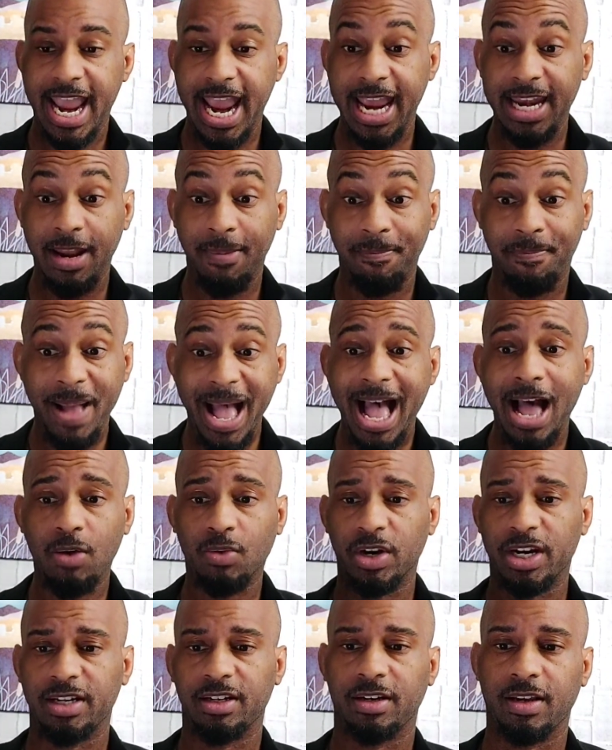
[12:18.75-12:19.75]
and
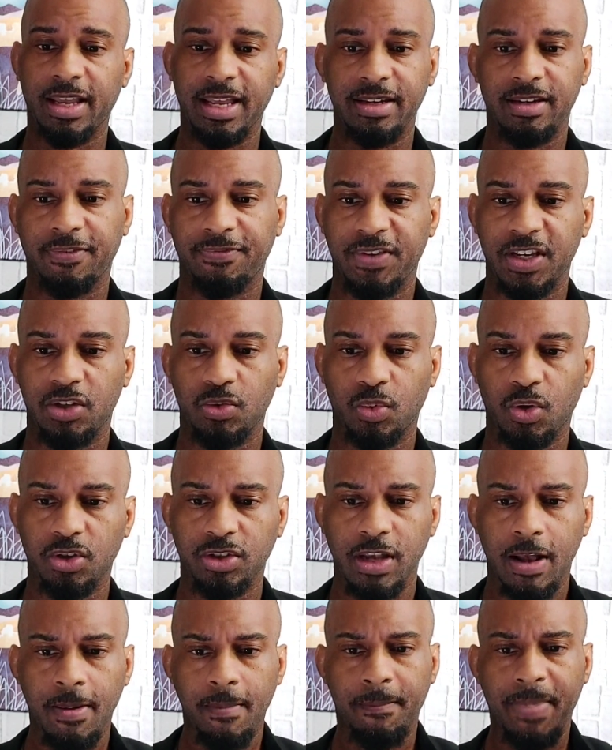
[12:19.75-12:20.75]
empower
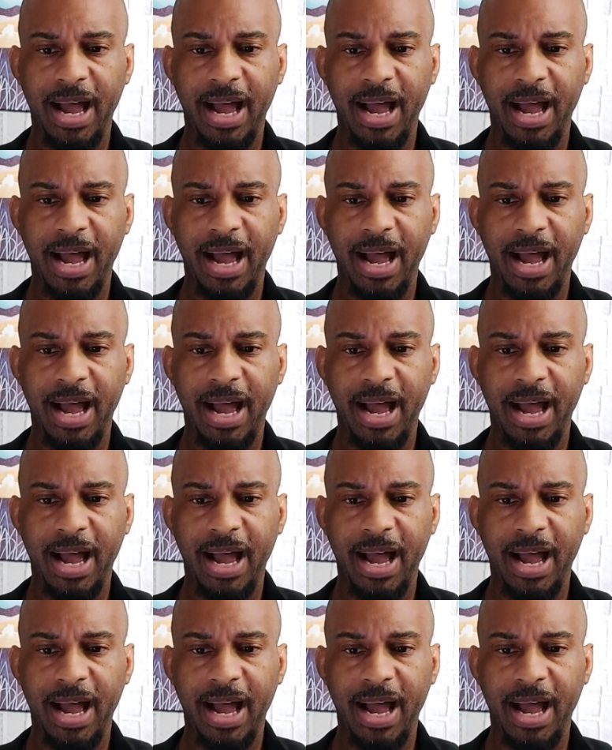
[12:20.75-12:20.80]
individuals